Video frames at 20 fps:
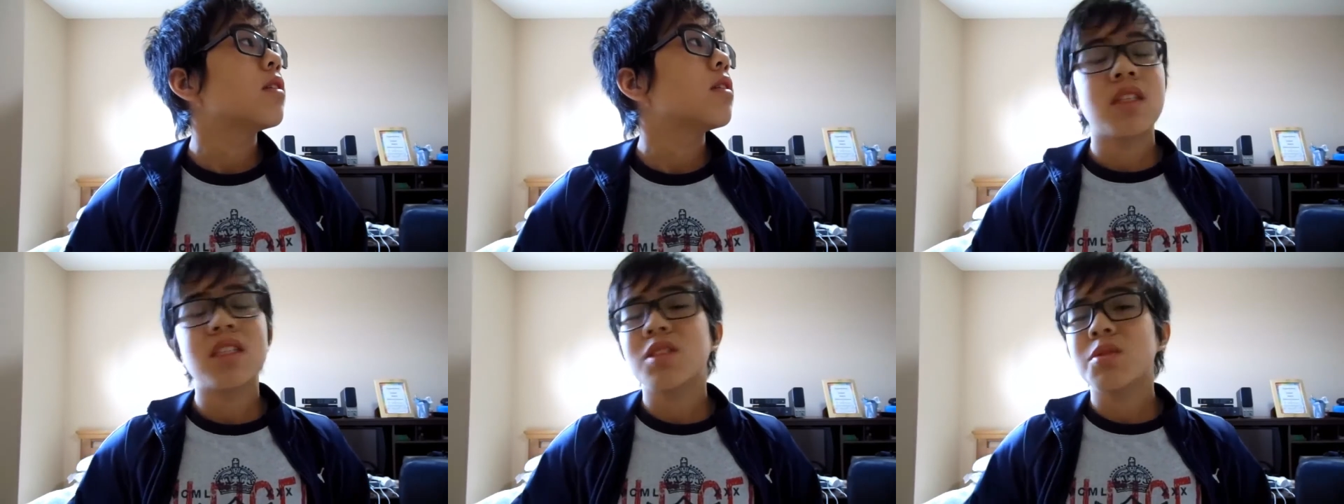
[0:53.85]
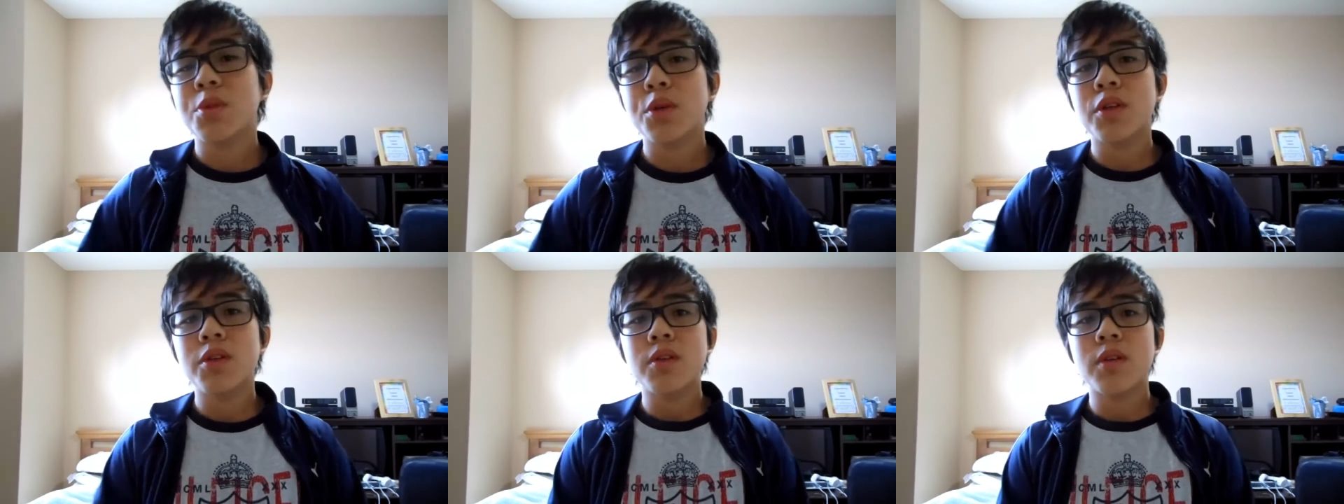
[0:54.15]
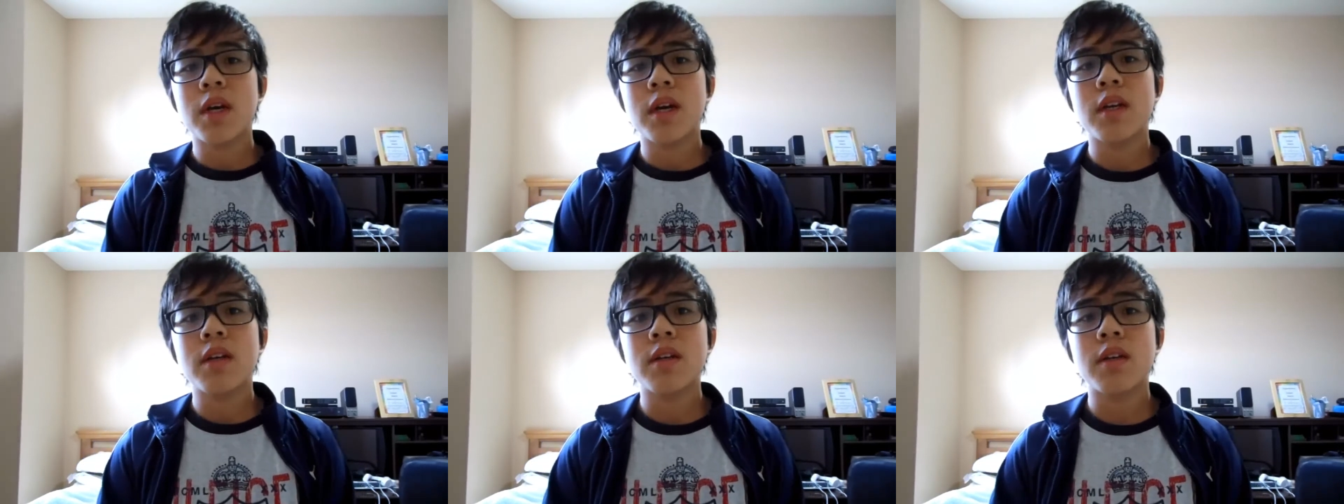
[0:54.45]
This is where
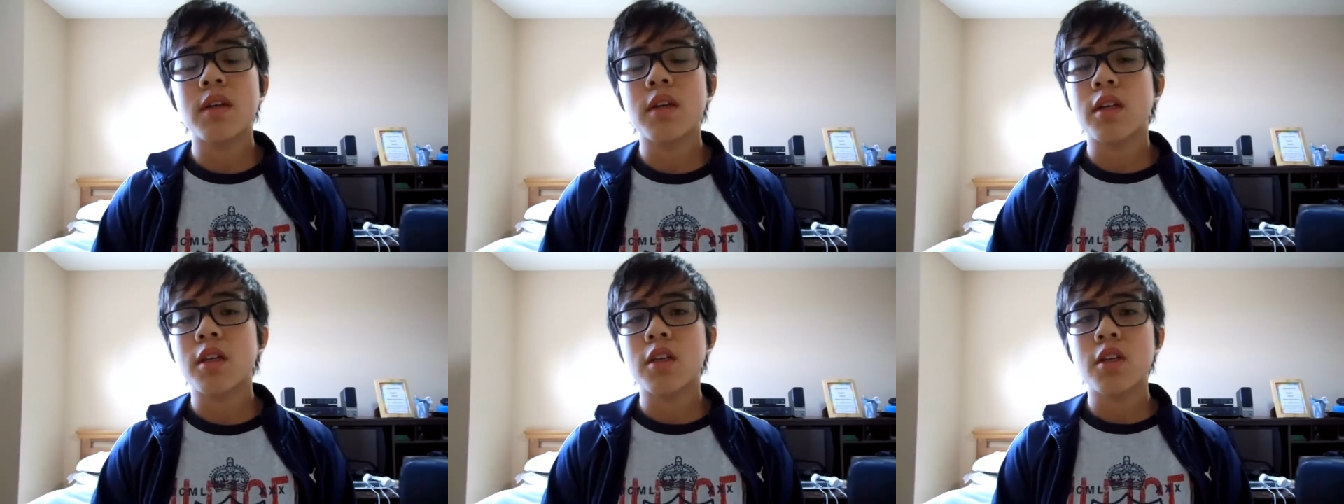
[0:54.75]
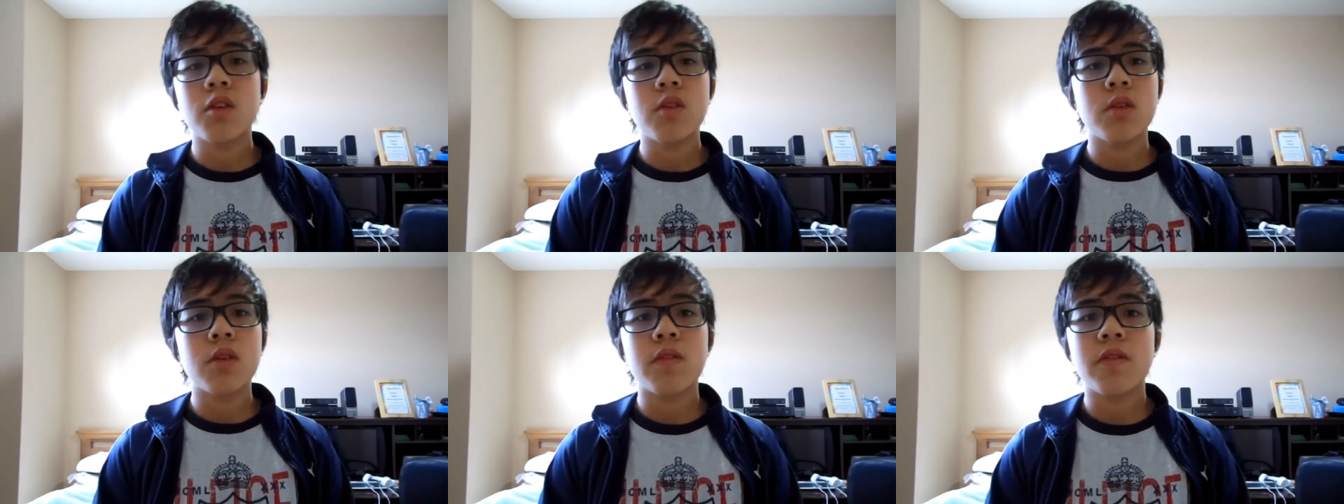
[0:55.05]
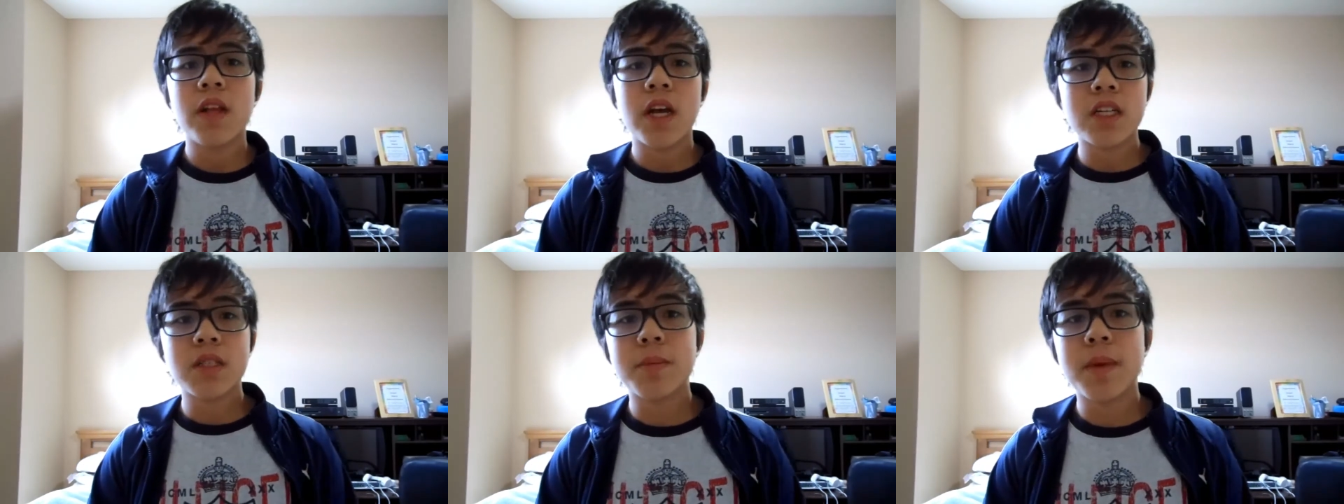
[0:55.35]
you kind of cue the
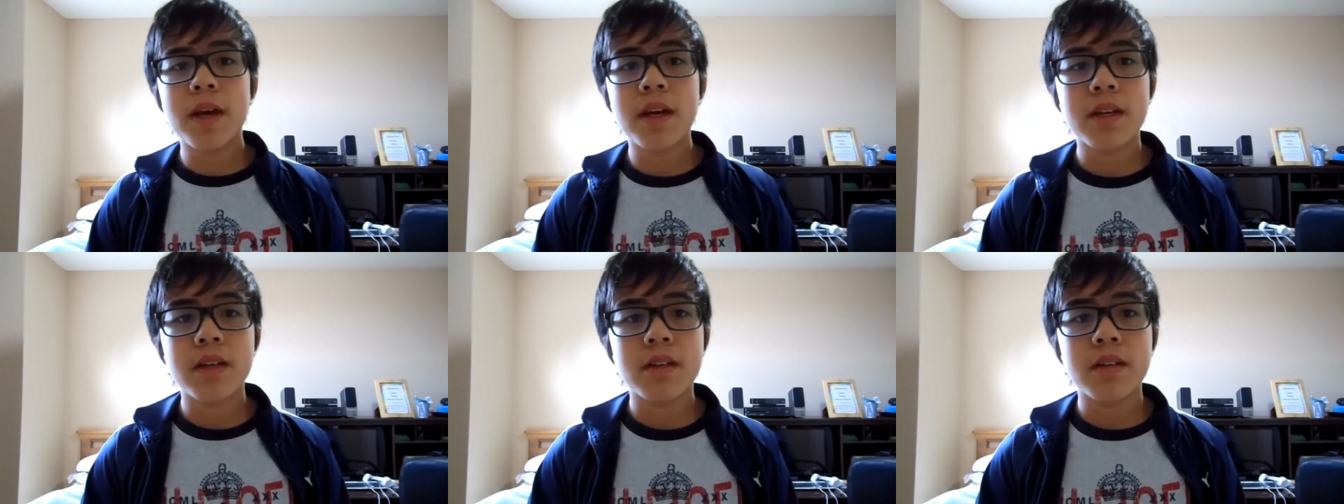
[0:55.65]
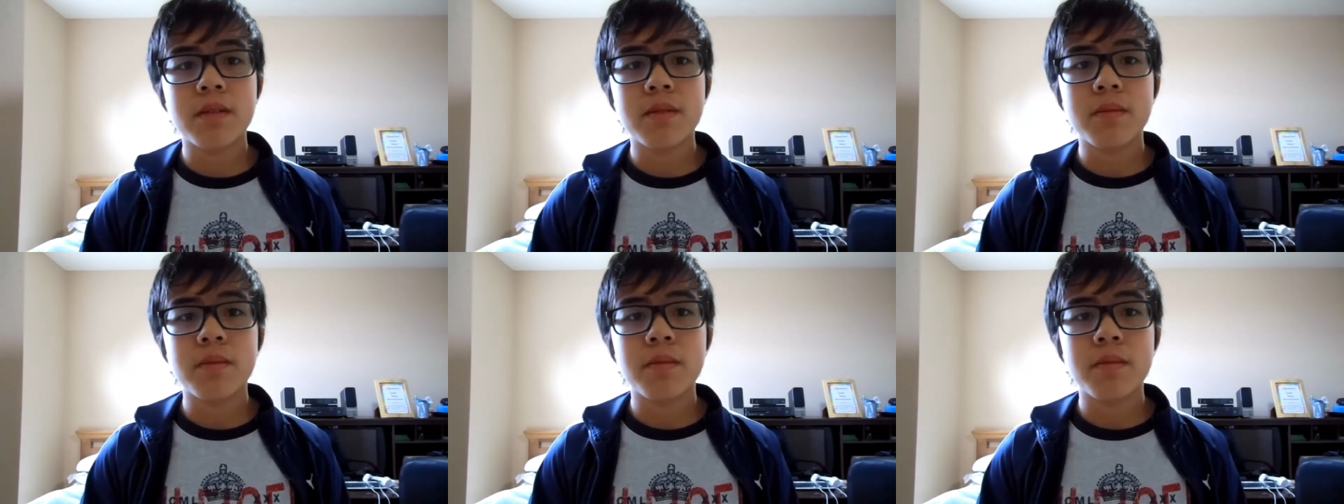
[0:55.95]
flashback.